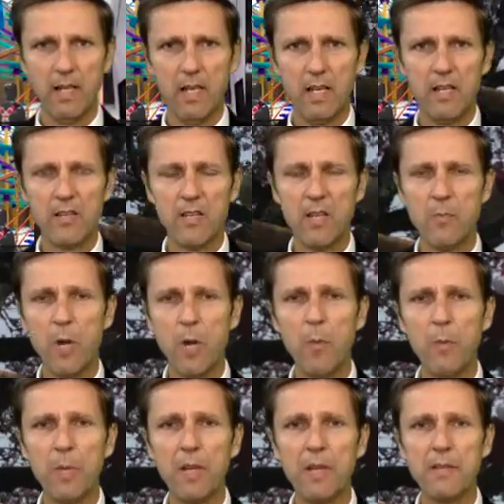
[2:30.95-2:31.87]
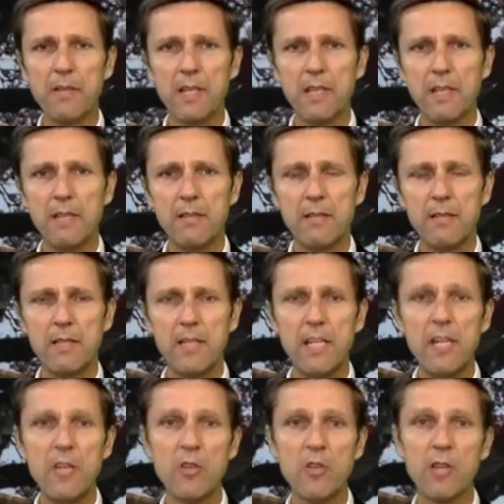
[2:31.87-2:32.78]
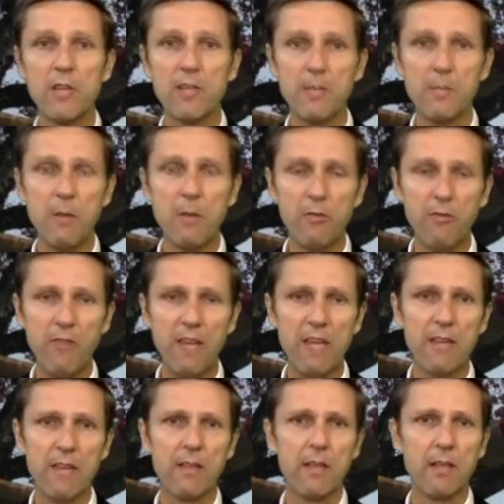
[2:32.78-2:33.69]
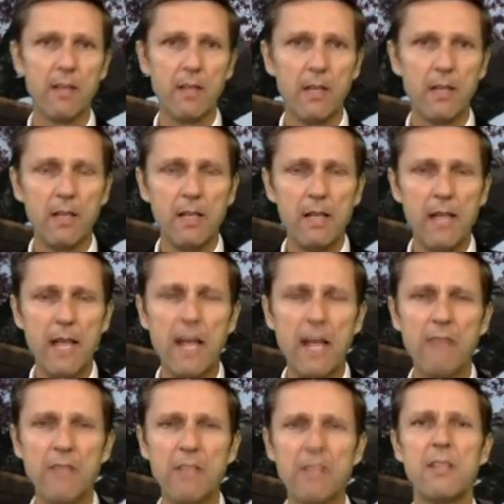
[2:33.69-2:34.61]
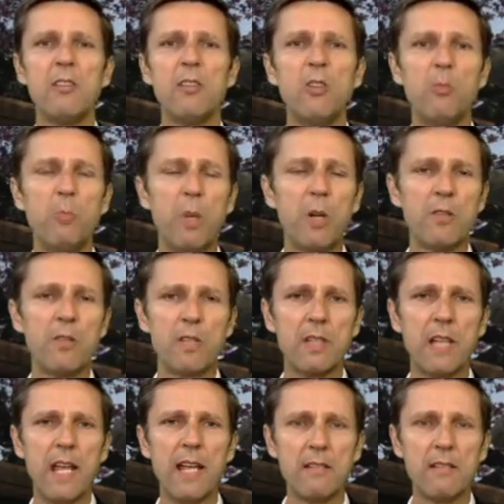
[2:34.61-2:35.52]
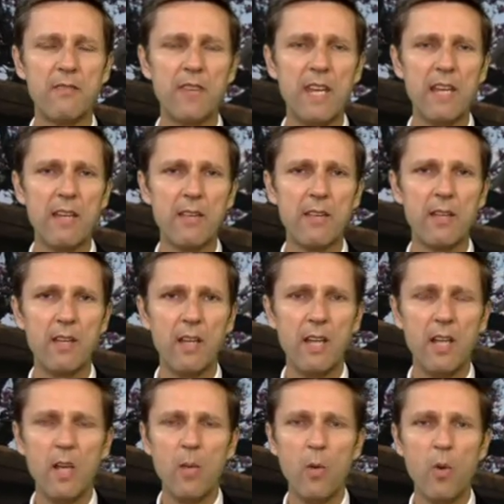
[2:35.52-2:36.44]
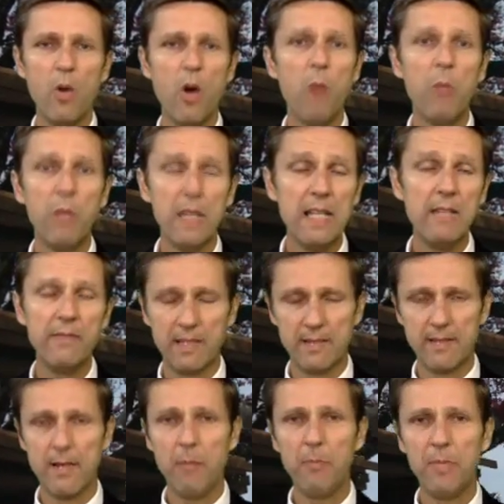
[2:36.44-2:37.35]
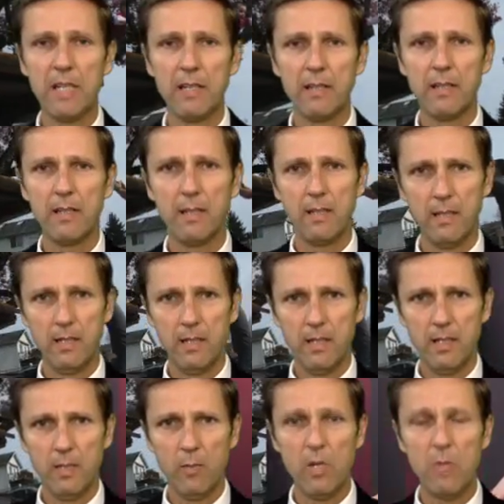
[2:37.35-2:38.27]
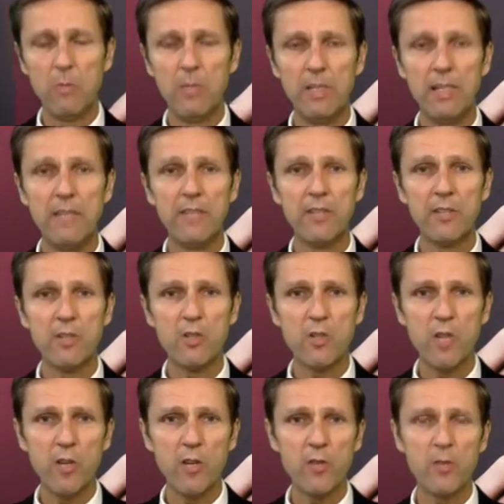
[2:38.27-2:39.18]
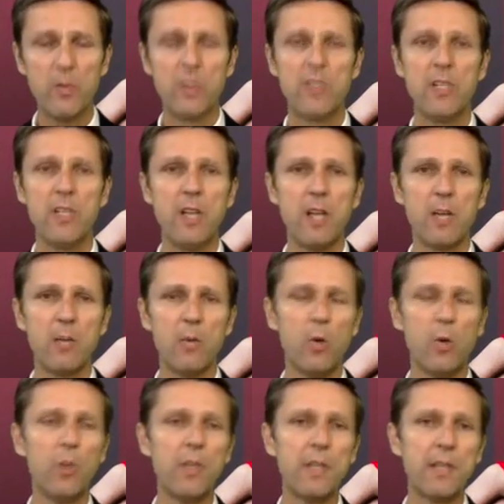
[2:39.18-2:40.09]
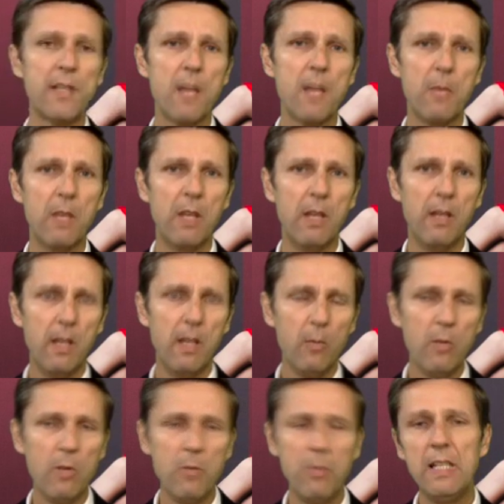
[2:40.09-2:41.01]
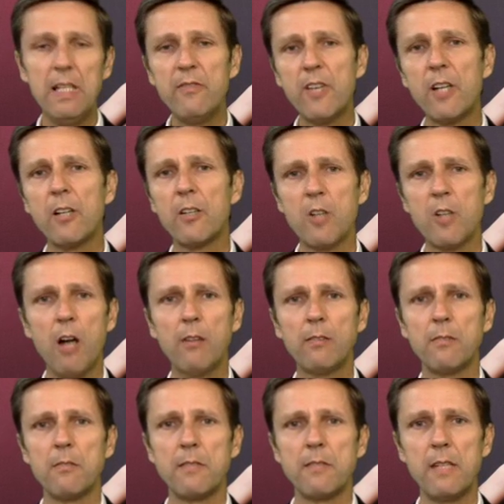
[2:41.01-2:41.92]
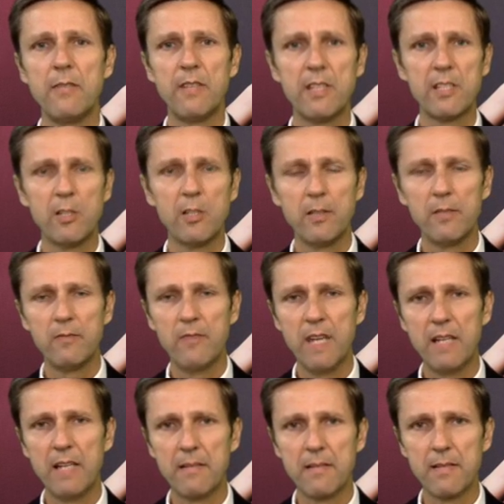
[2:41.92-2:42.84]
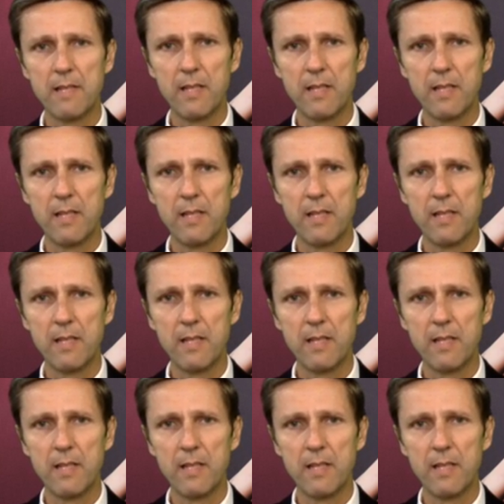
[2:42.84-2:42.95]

The purpose is to teach us about faith. Every single person has faith. We all believe in something. We believe that the chairs we sit on will hold us up. We believe that our doctors give us good advice.